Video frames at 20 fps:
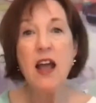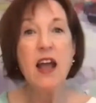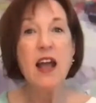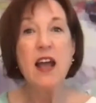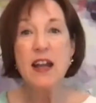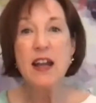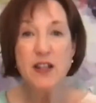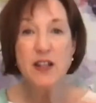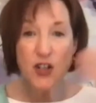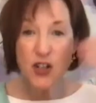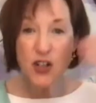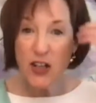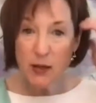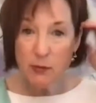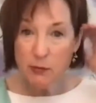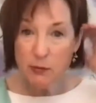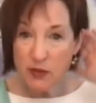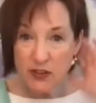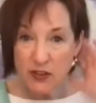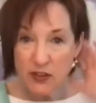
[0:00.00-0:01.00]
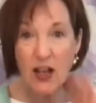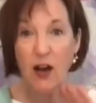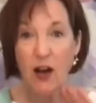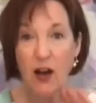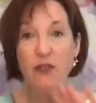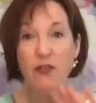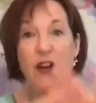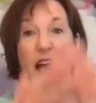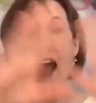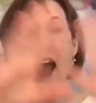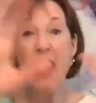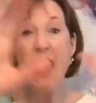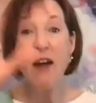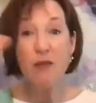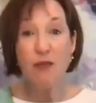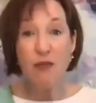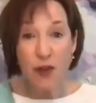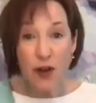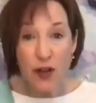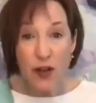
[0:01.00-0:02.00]
into himself.
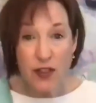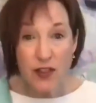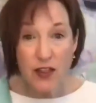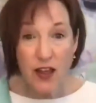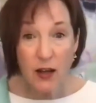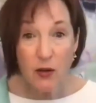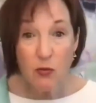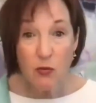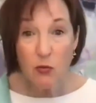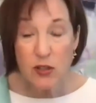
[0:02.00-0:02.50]
Everything